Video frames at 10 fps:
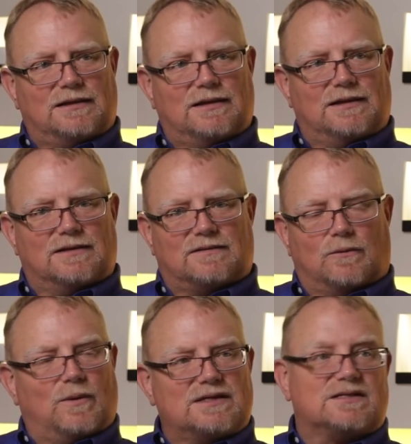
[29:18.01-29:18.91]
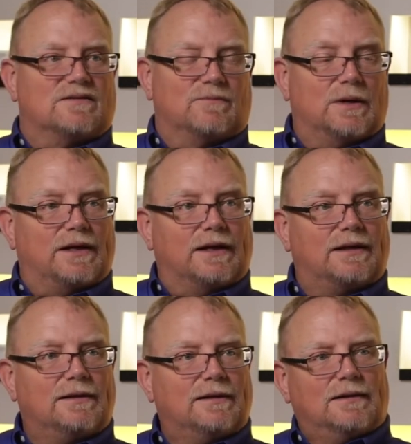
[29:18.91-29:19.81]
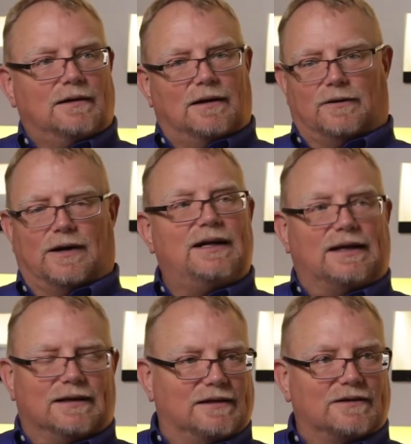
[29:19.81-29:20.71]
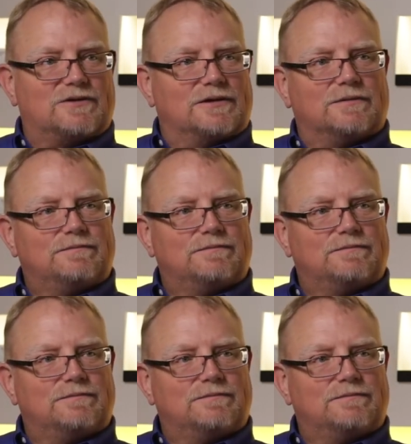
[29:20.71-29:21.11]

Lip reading: is a waste of money under any condition.